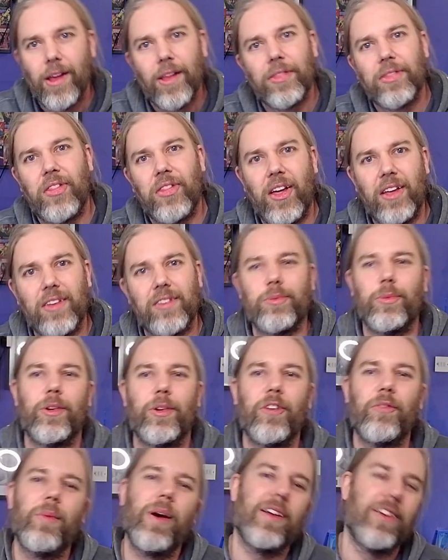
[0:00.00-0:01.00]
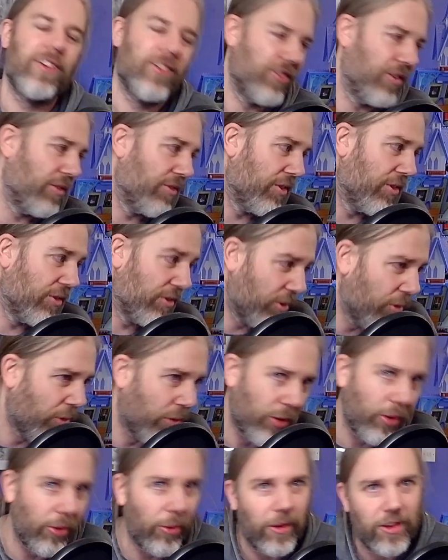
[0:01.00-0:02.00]
That's one of my issues, and has
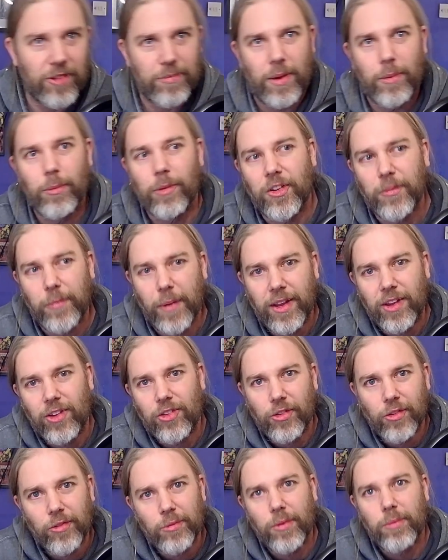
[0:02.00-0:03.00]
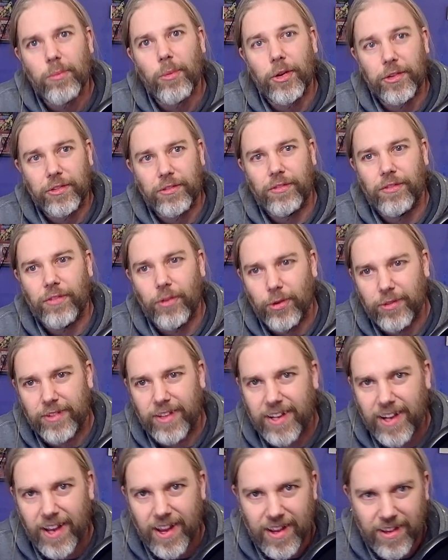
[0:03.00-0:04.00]
always been one of my issues with modern
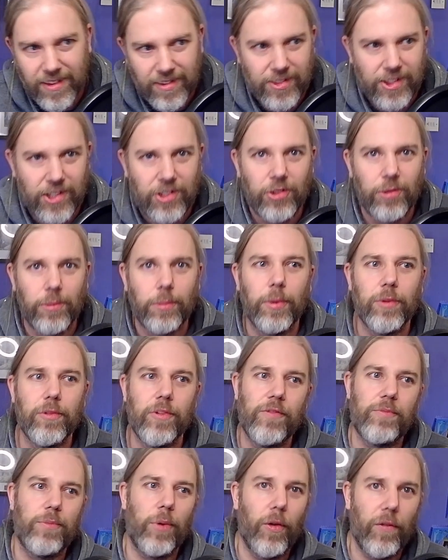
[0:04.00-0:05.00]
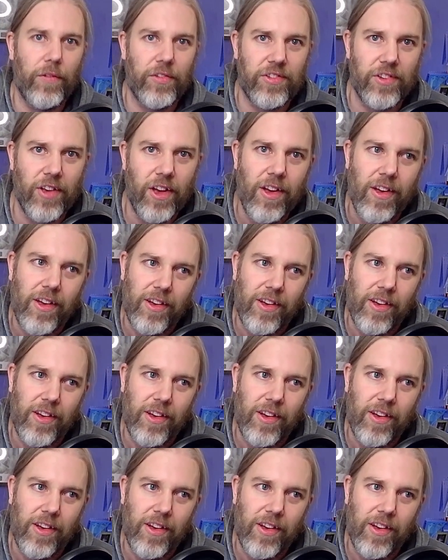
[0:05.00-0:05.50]
40k, is the number of buffs